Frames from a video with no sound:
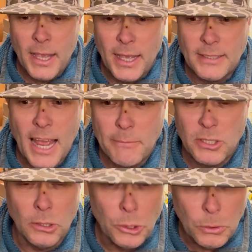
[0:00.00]
It's
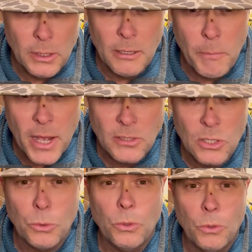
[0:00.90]
absolutely the best
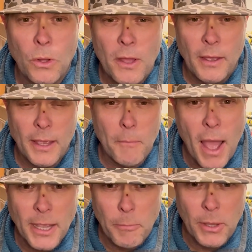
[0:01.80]
tool, in
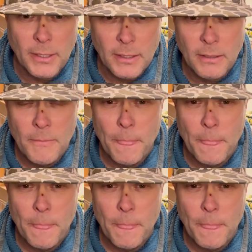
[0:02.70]
my opinion,